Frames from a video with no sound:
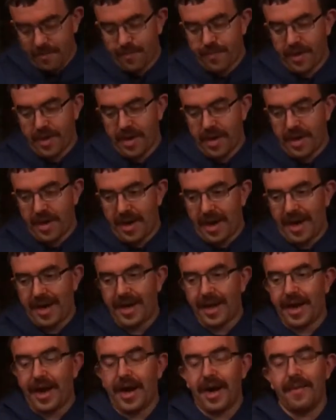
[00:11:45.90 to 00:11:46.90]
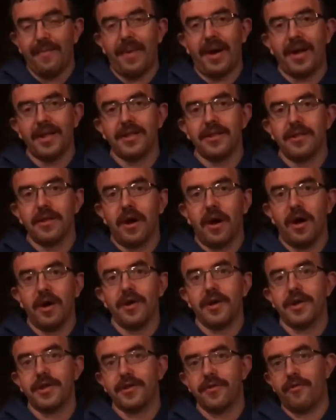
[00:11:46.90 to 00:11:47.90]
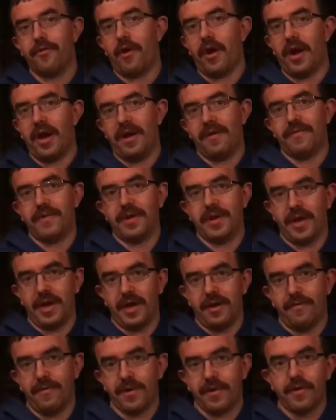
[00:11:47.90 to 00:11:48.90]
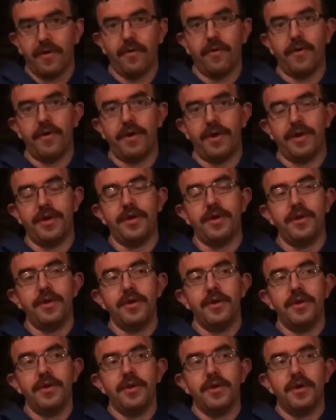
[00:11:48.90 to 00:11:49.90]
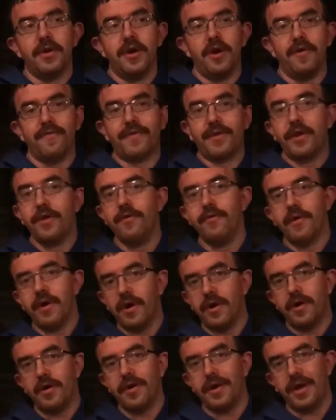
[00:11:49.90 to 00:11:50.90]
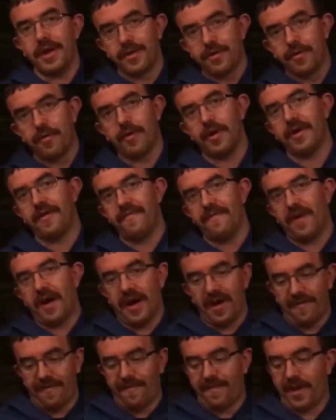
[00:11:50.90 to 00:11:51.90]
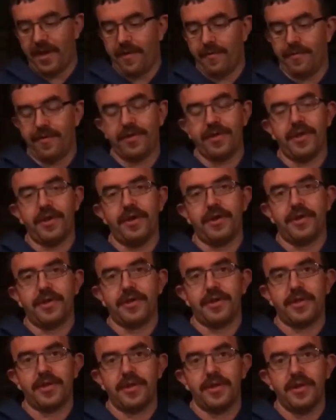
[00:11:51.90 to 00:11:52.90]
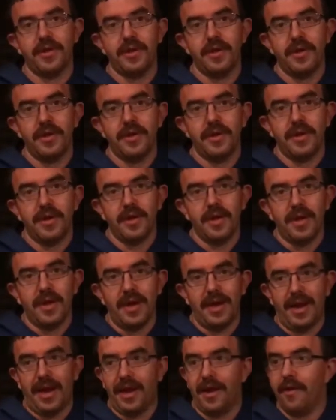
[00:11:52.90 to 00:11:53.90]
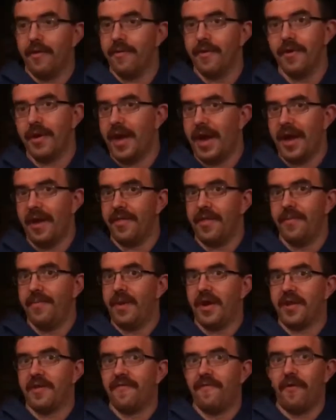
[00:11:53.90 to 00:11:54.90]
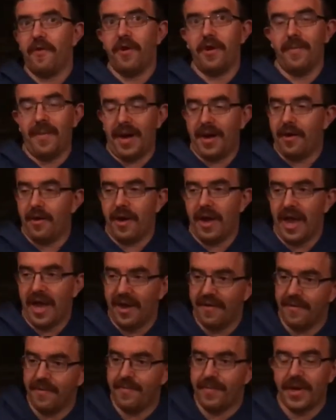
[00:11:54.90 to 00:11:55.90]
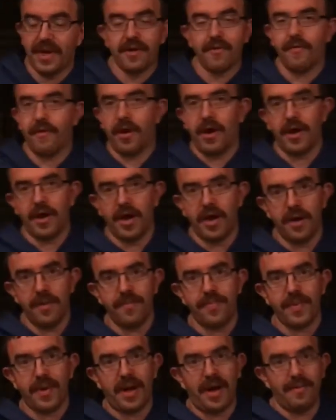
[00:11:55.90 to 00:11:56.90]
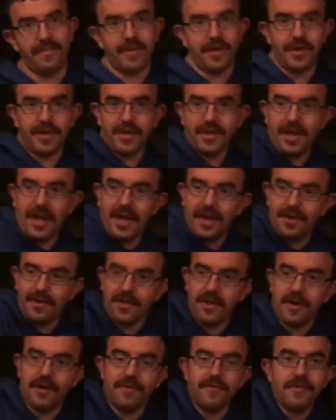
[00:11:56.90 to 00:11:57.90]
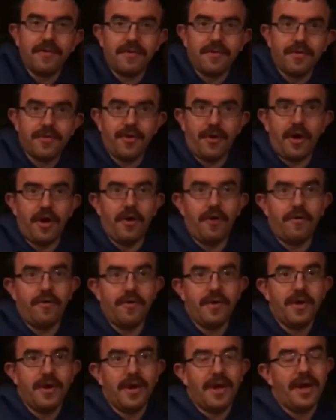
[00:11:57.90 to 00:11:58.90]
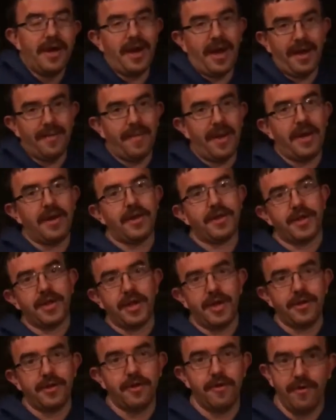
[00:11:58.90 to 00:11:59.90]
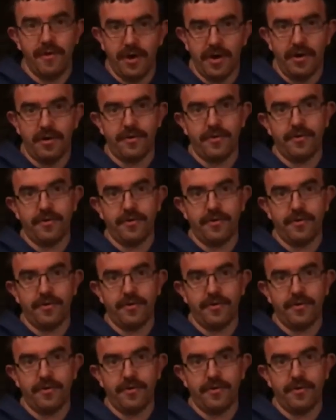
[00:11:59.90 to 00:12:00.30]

But I got my longest drive today recorded of 225 feet with this. And I don't really have the best form. I don't have a big run up. I'm just standalone throw, and I managed to get 225.